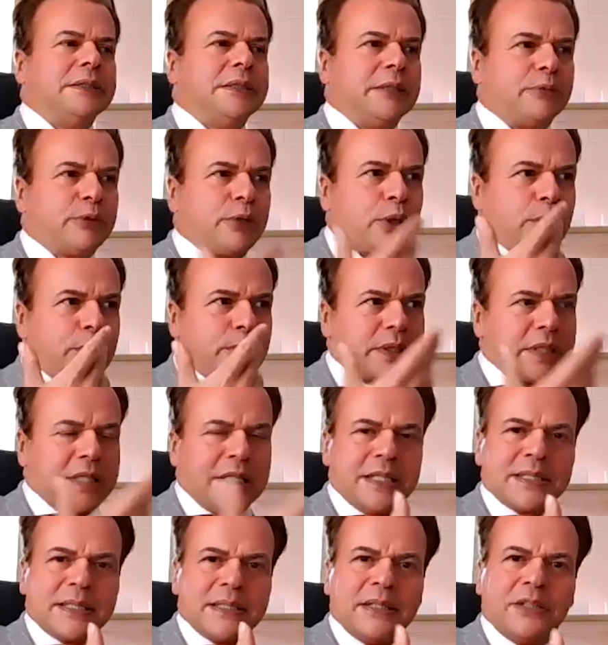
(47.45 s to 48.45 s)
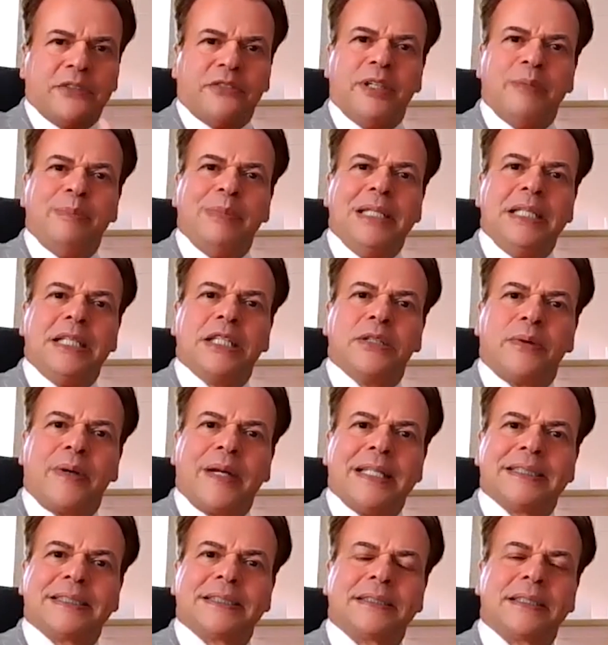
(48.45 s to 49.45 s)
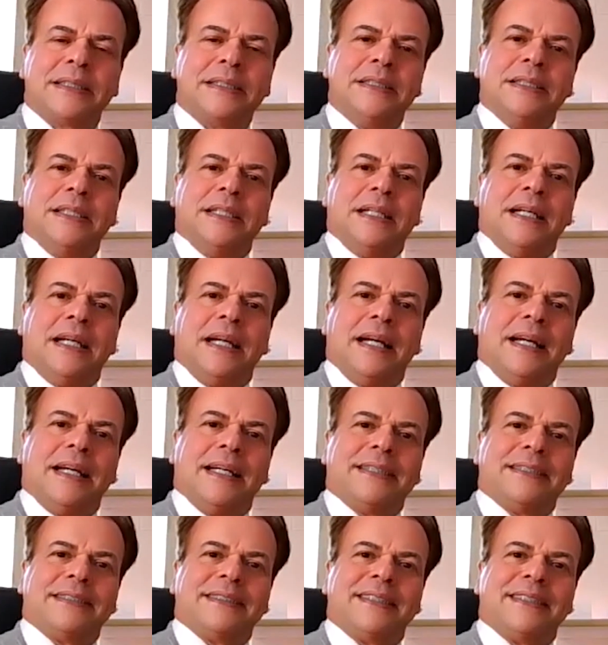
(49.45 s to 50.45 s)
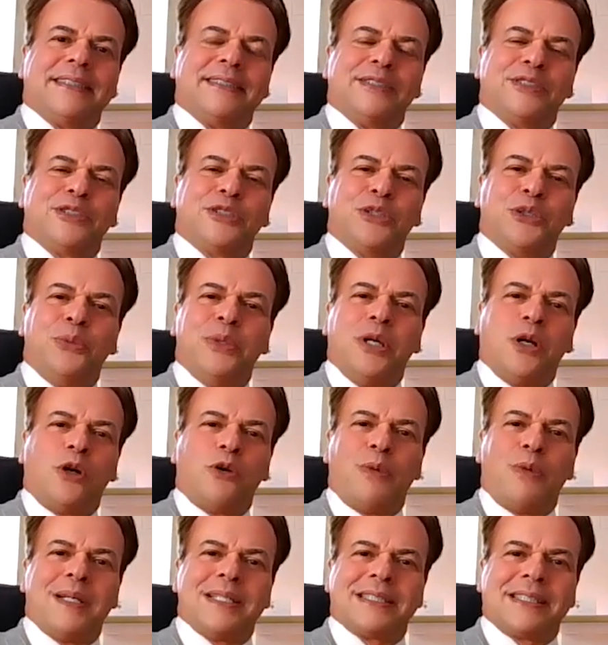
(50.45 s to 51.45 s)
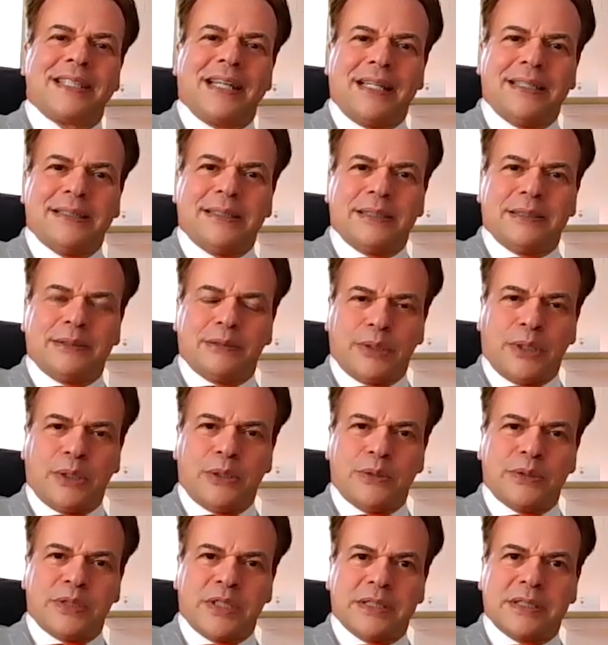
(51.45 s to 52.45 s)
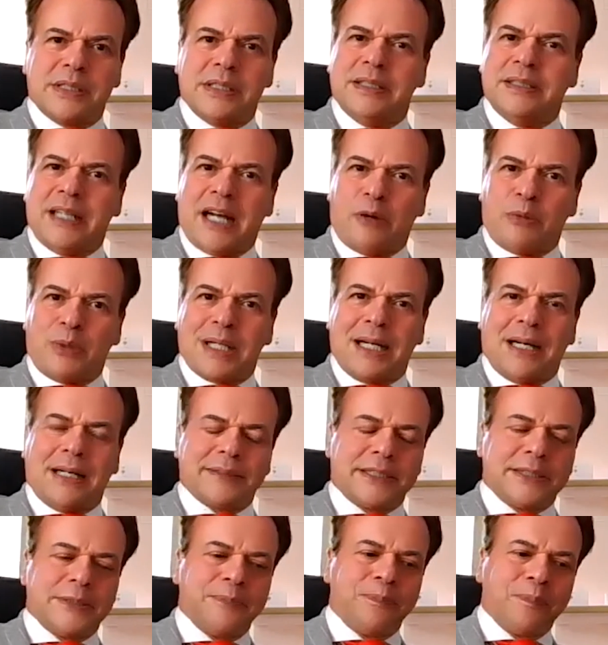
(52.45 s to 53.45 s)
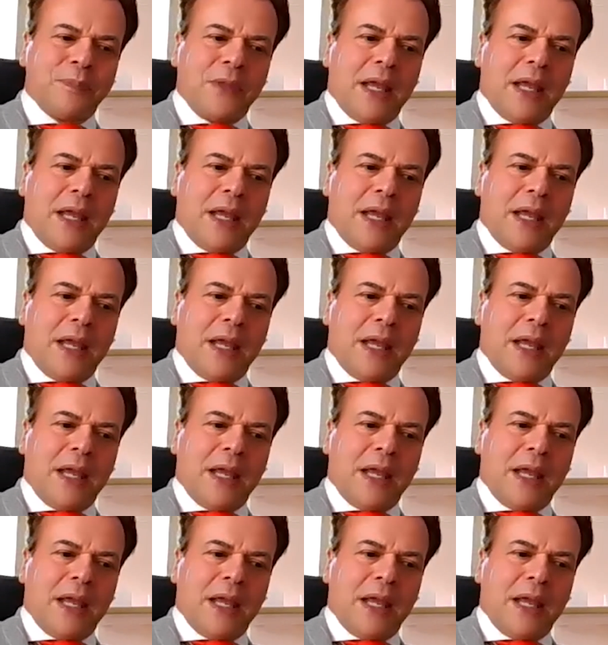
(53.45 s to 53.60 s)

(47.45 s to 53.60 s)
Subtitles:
the rose is in the family crest, and so we always had roses in our garden.